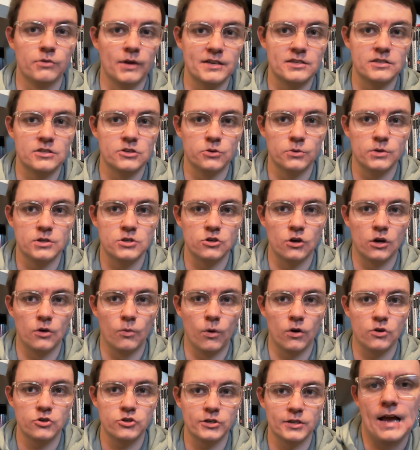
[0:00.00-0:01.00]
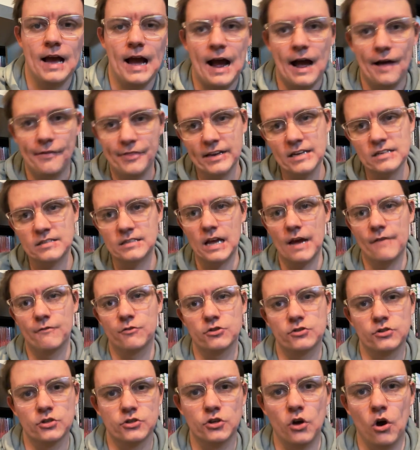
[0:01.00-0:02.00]
actually do enjoy watching. I think it's time for
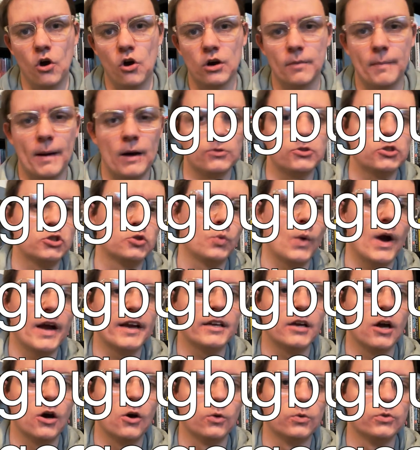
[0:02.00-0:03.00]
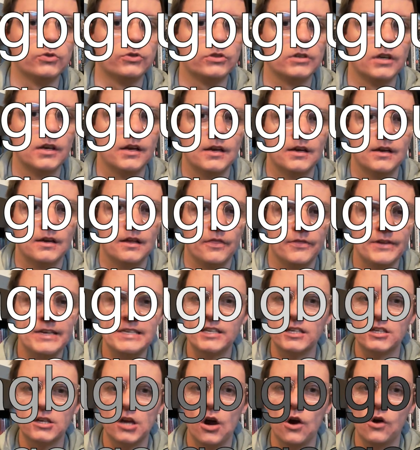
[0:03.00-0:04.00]
us to talk about swag codes. These
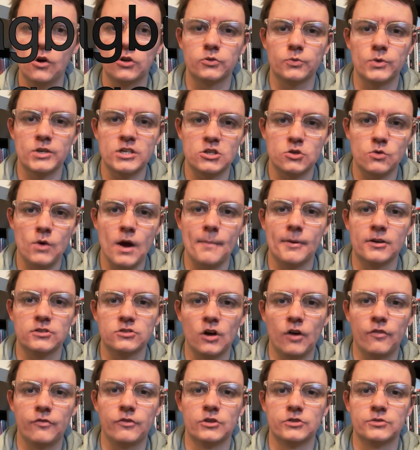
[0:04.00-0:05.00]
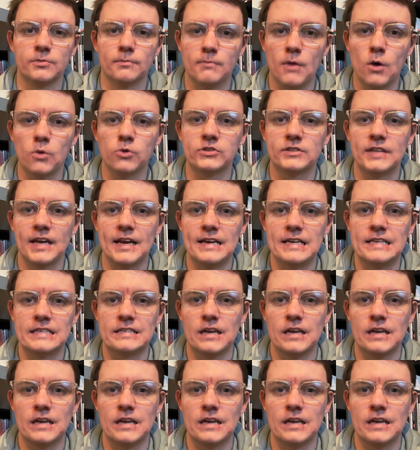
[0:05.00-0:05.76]
are codes which Swagbucks offers most days